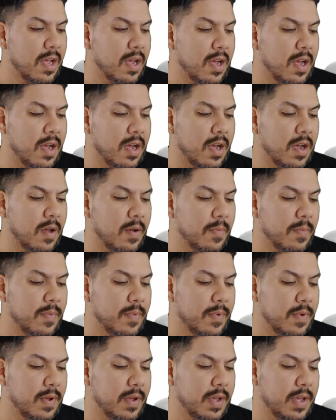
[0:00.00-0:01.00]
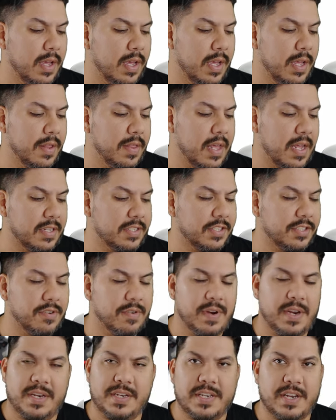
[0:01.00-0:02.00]
That
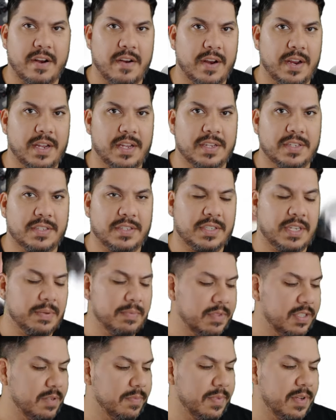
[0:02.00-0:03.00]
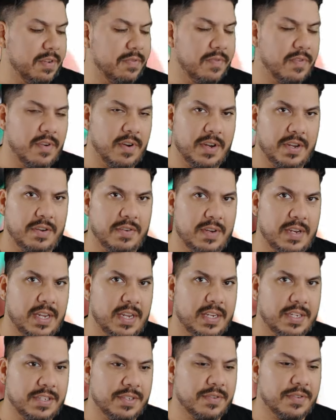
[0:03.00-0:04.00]
screen tearing seems to be very
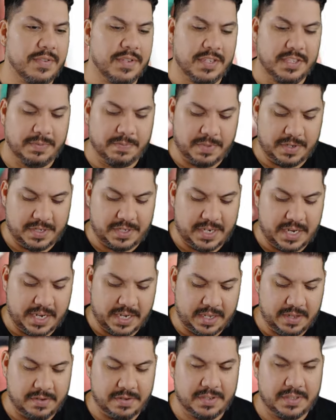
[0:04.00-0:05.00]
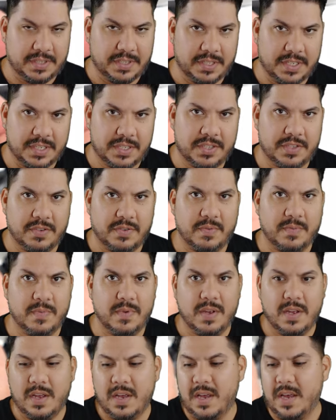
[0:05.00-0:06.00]
unique to this particular system.
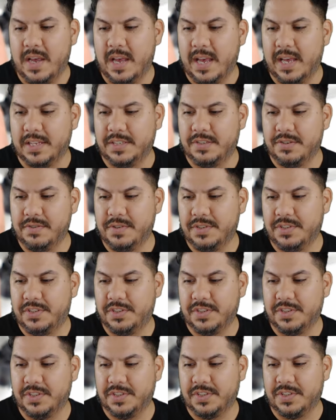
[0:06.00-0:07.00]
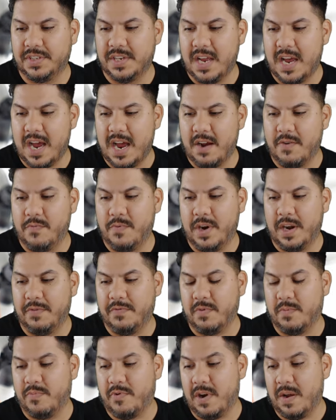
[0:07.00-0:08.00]
And so this just is not ready
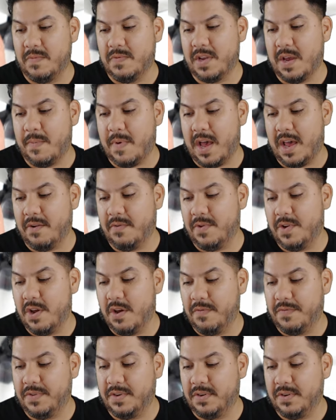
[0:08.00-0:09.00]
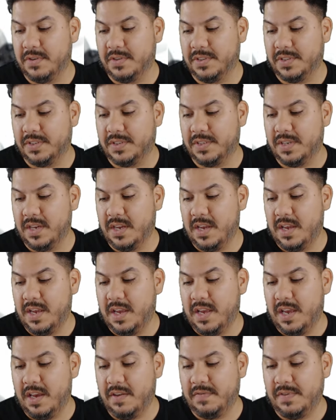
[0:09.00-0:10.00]
for prime time. I don't know if
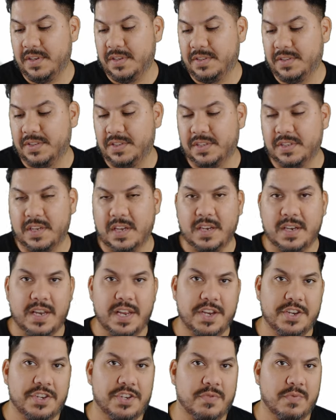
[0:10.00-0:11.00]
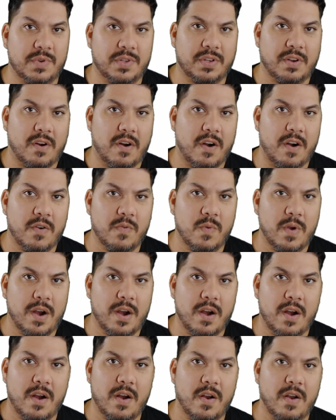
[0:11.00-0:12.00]
this is an issue with
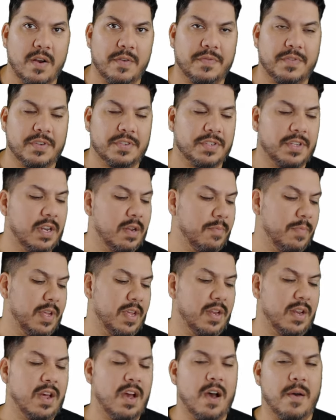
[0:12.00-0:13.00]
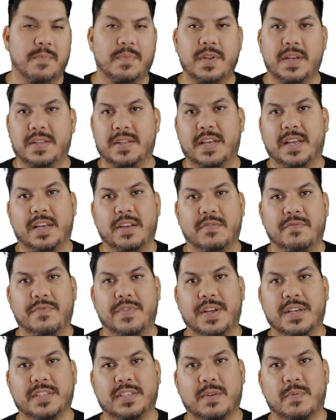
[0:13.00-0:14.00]
hardware, if there's going to be an update that can
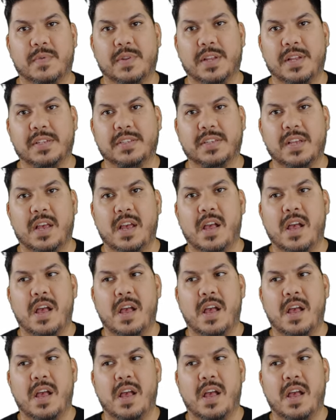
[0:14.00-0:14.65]
fix some of this.